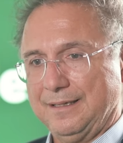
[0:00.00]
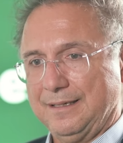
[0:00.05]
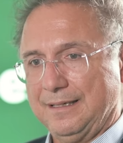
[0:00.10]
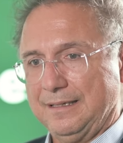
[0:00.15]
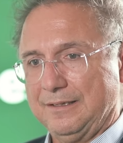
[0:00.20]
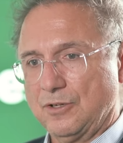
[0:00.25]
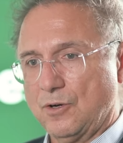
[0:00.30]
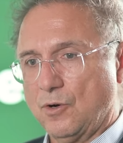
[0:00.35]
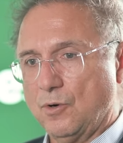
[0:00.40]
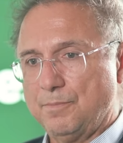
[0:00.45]

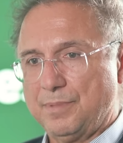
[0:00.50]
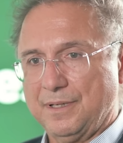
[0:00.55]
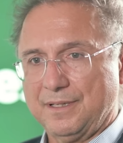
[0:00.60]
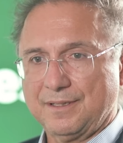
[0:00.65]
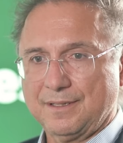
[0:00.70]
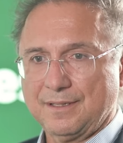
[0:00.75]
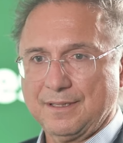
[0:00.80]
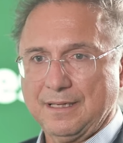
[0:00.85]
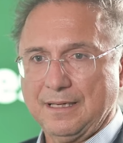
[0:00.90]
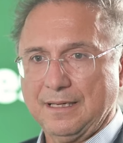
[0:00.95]
this
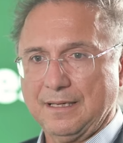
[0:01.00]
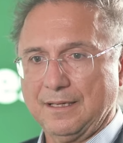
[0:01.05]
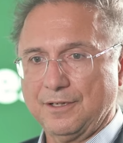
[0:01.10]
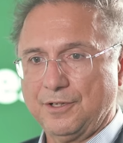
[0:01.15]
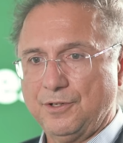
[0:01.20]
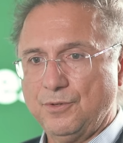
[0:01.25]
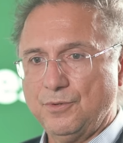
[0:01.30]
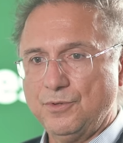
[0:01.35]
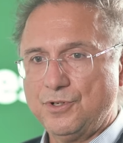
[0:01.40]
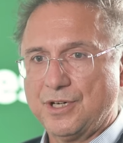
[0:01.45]
opens a
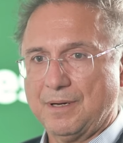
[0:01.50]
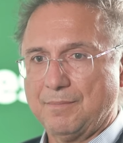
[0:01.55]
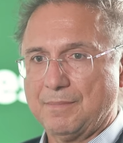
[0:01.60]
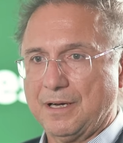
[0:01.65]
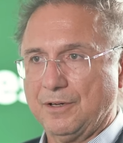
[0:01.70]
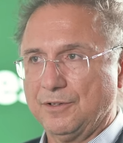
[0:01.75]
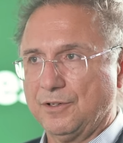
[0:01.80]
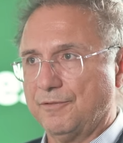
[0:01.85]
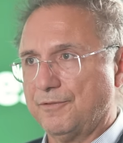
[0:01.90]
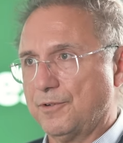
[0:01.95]
huge amount of